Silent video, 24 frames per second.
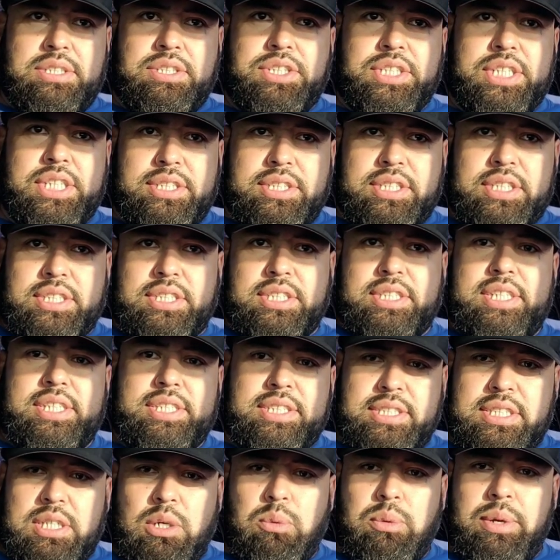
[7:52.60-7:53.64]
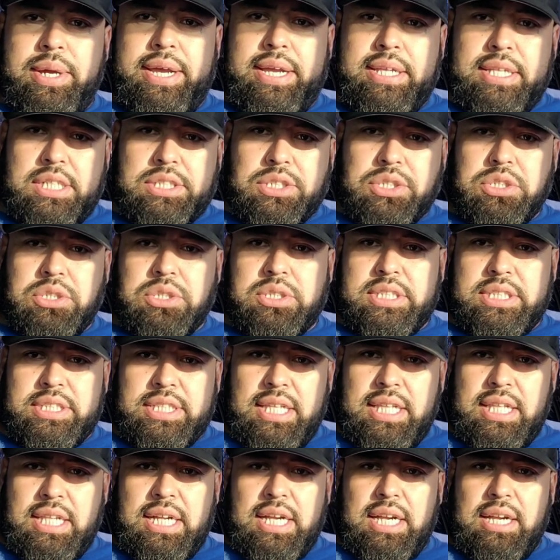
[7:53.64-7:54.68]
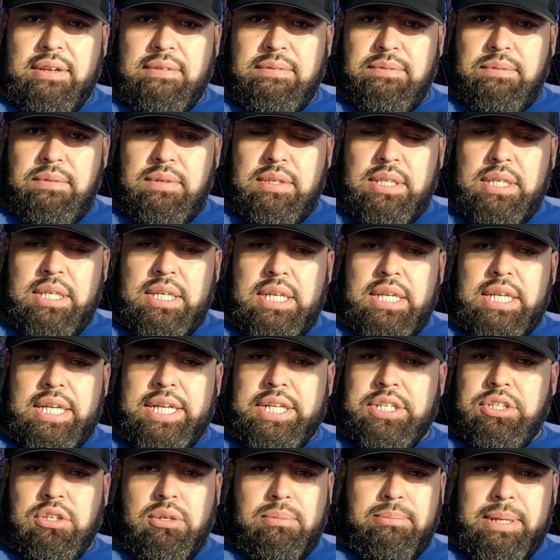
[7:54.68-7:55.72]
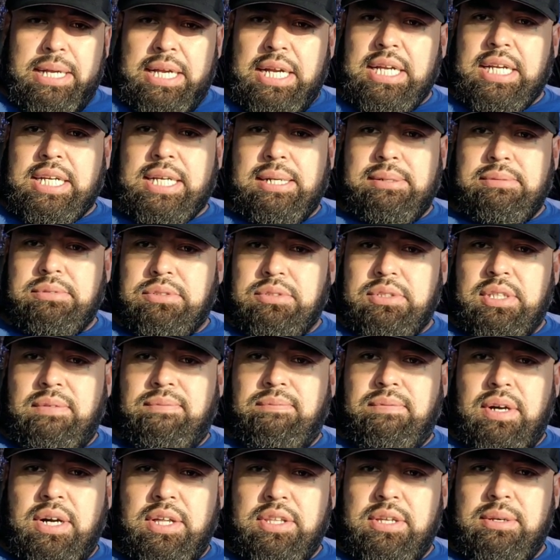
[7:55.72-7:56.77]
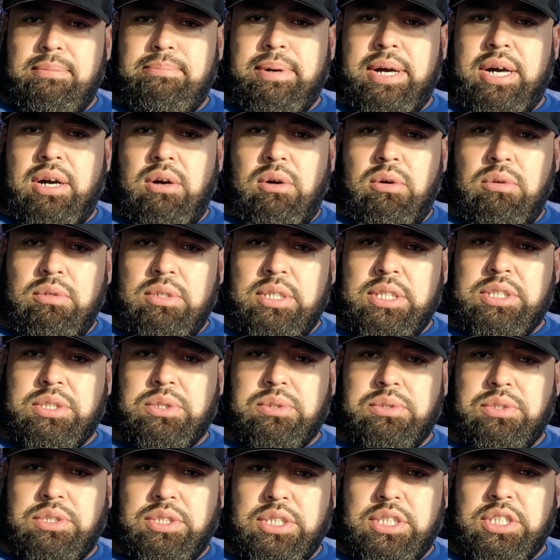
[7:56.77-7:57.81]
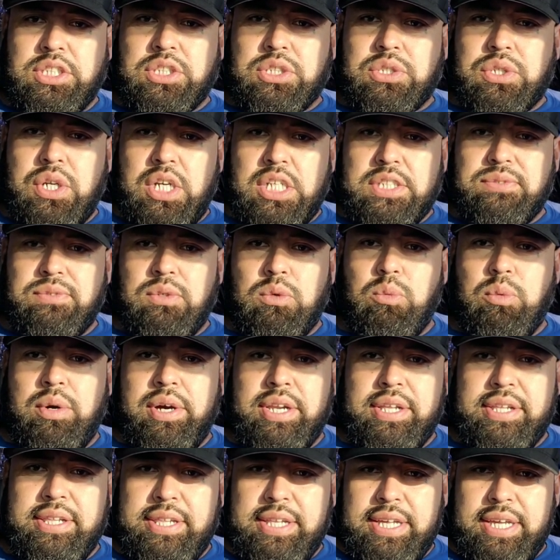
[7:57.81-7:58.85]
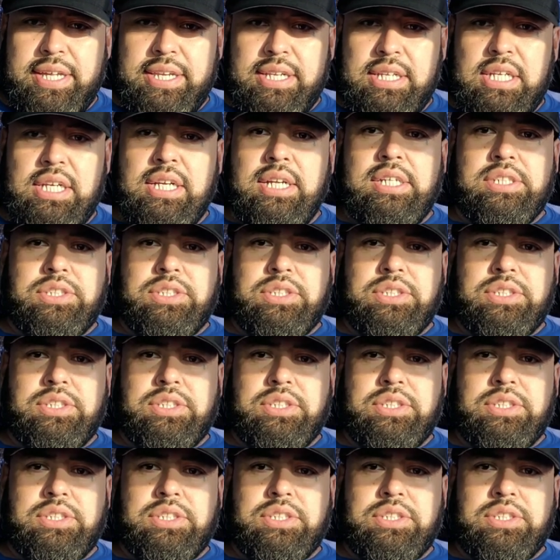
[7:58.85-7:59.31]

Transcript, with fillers: Jesus is the way, the truth, and the life. And no man comes to the Father but only through Jesus Christ for what he did.